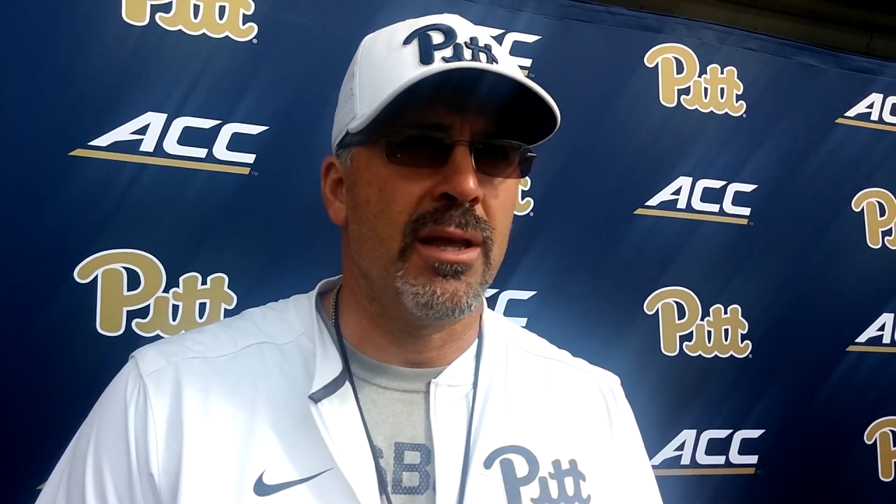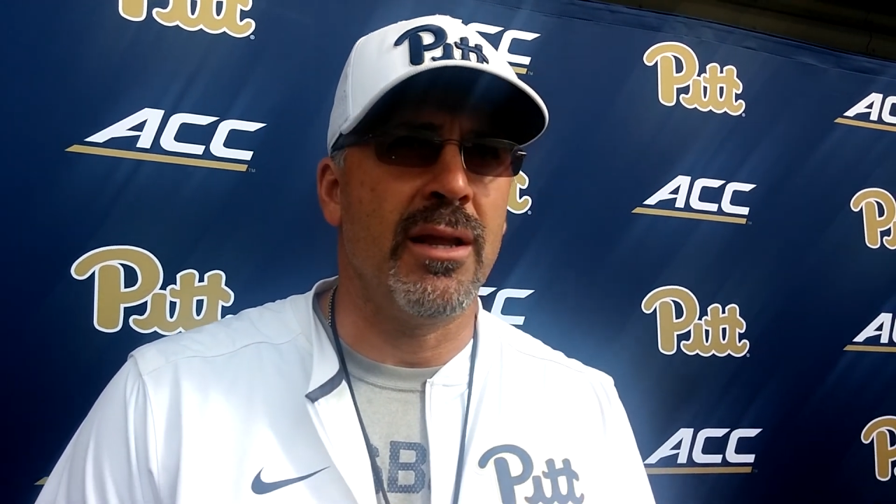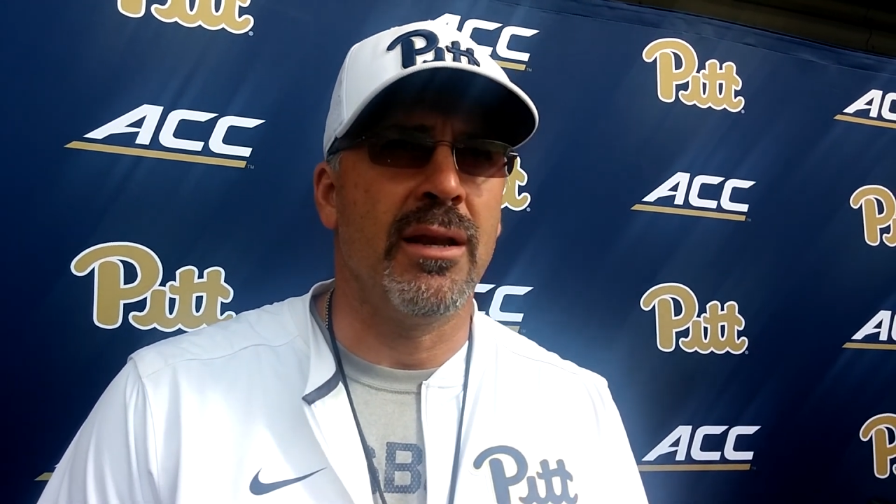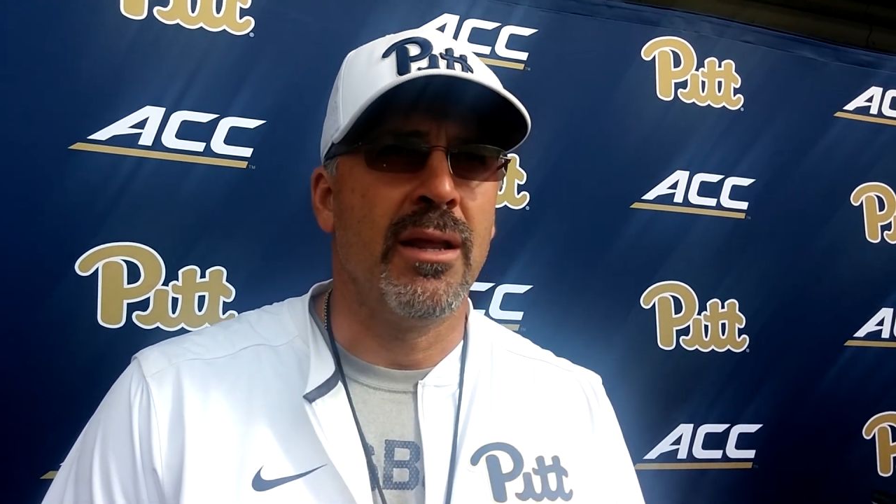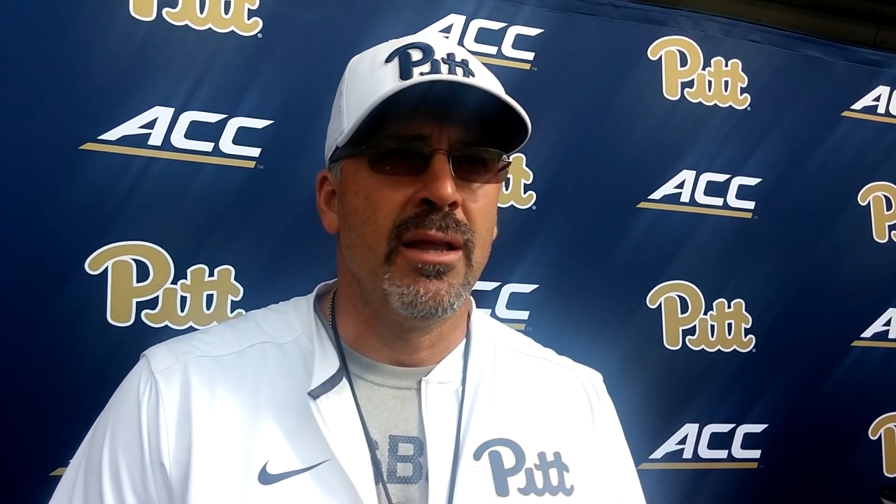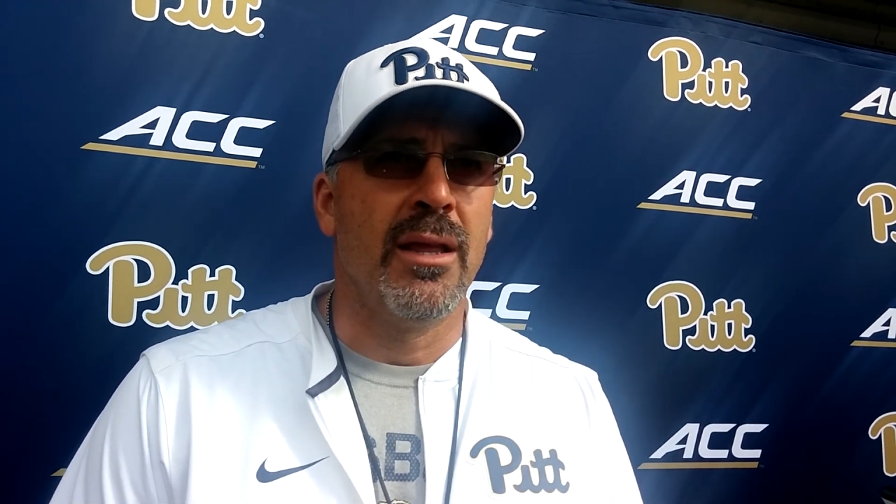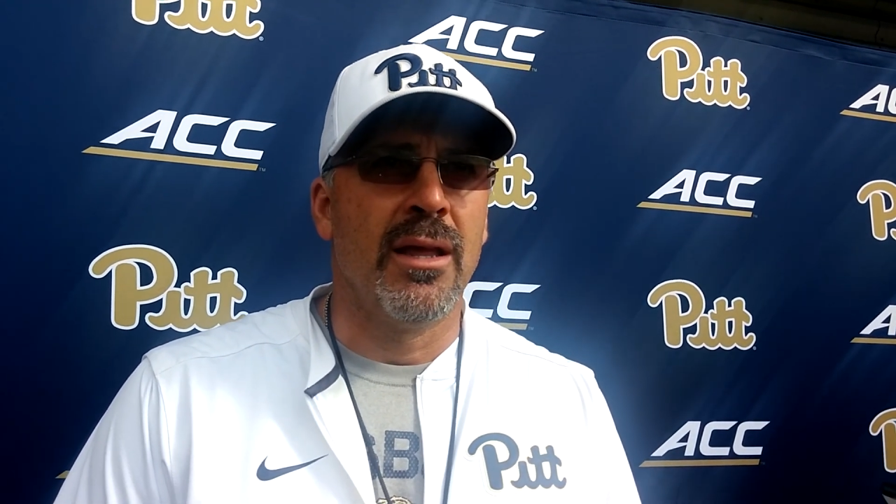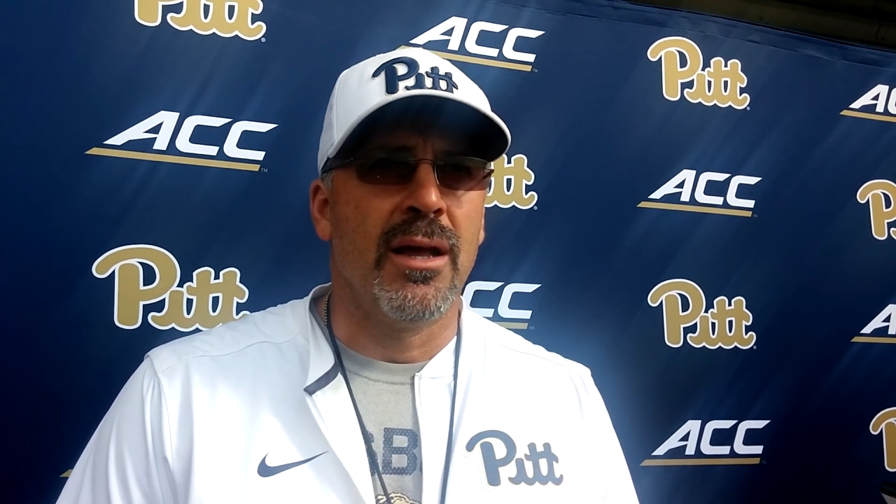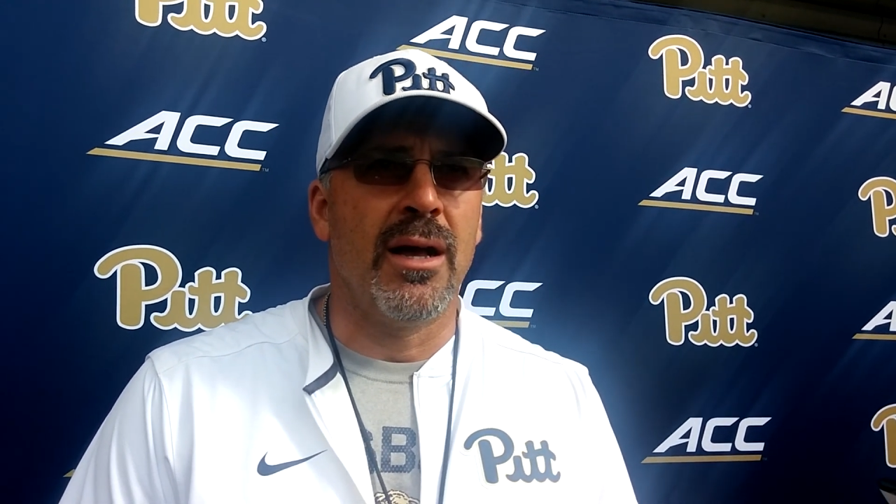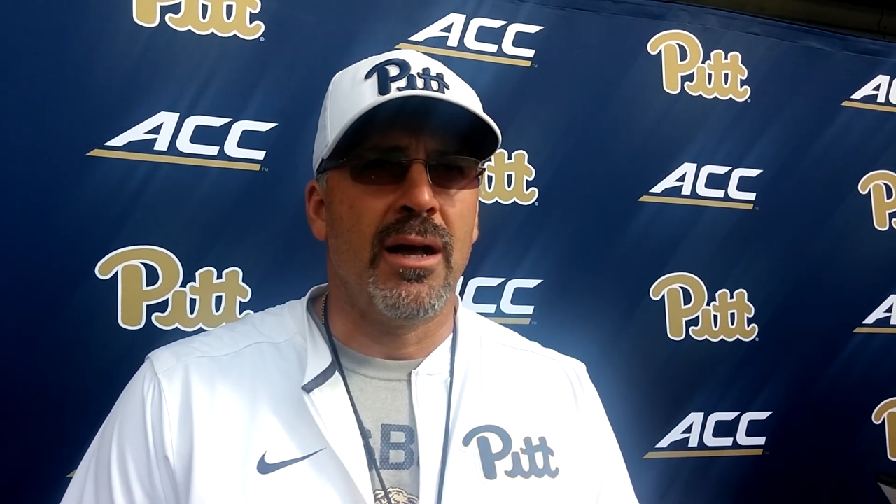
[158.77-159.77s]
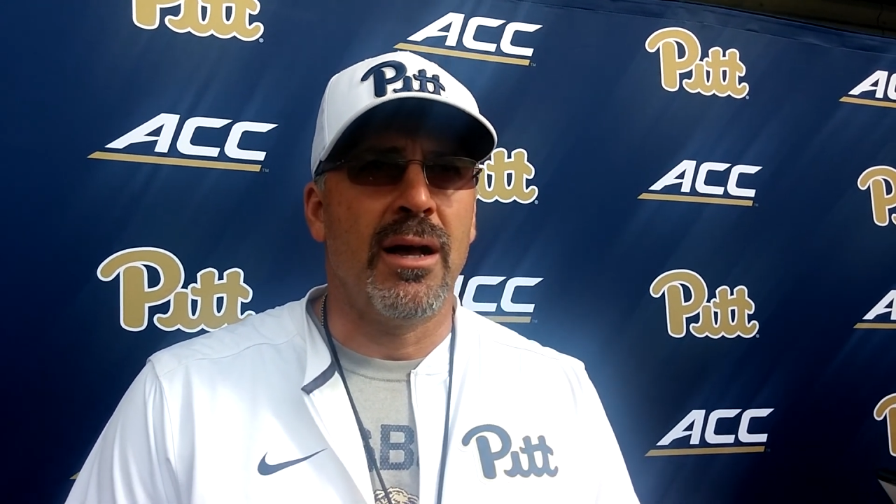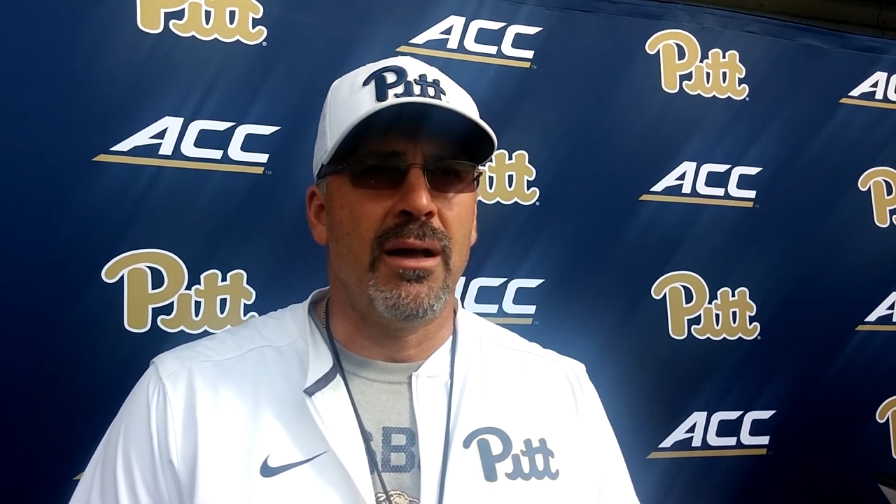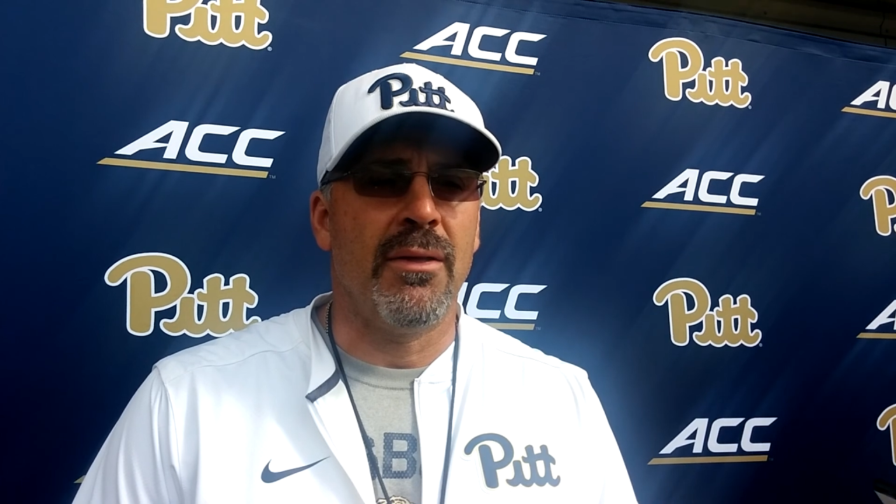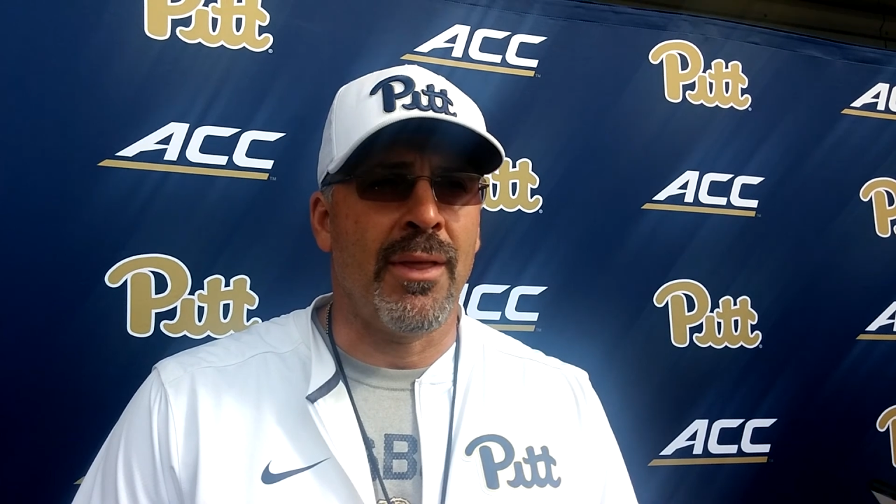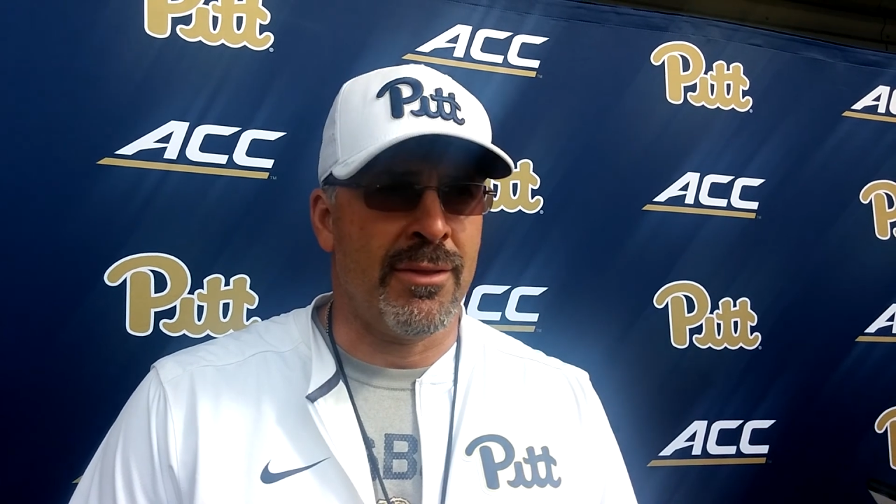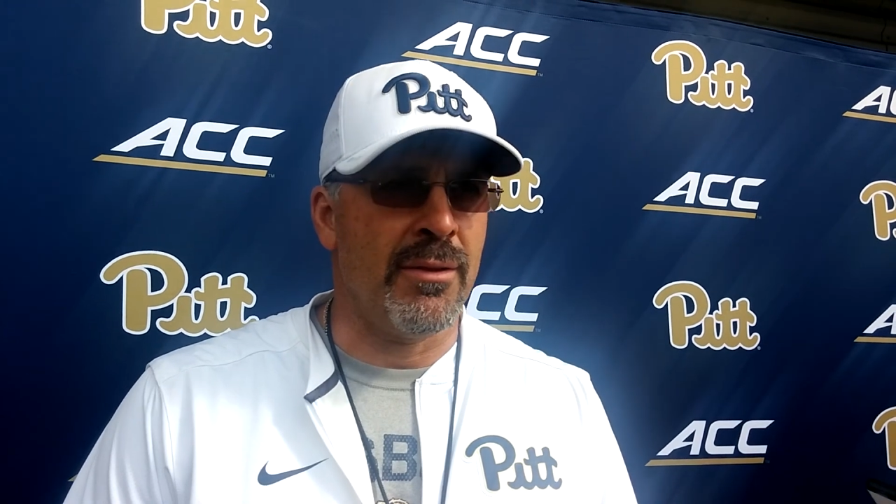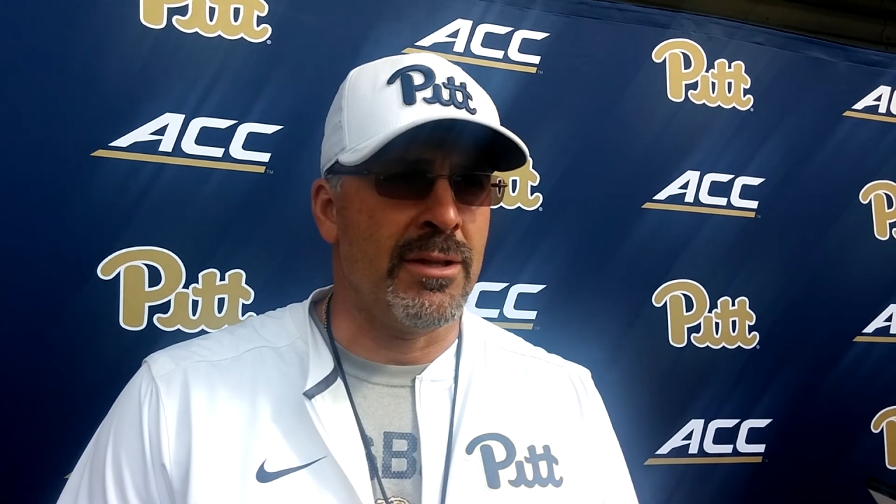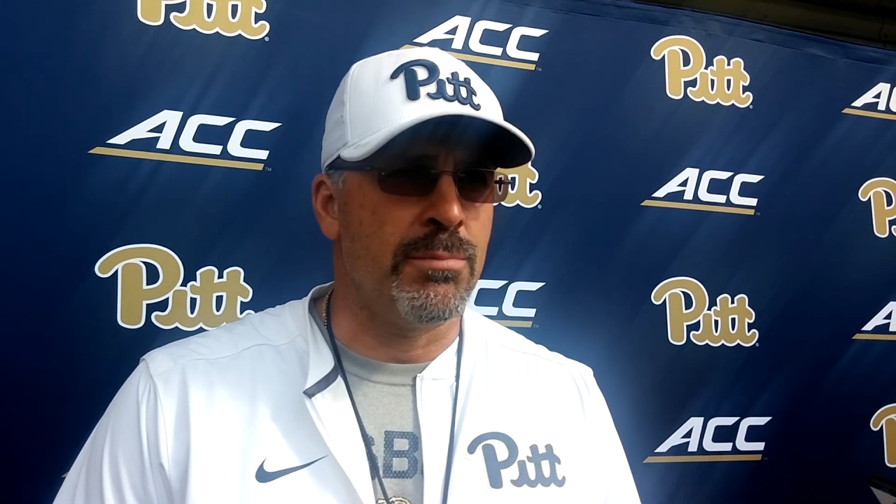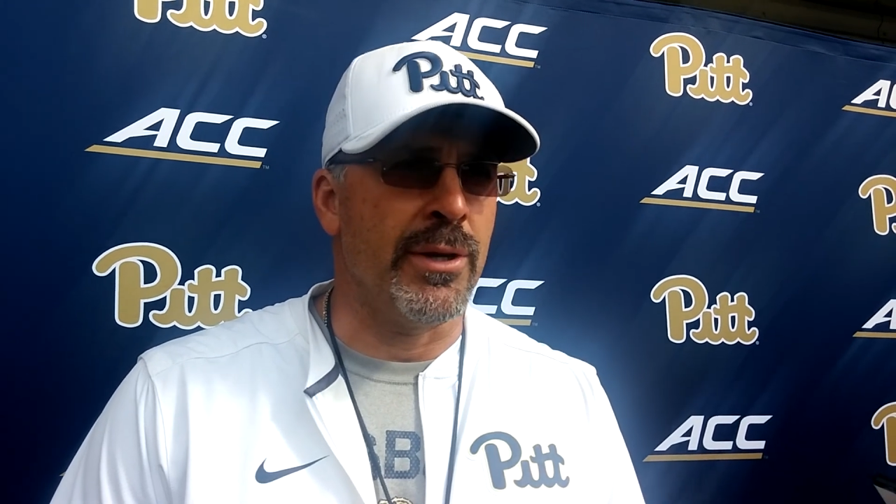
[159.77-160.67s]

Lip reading: and that's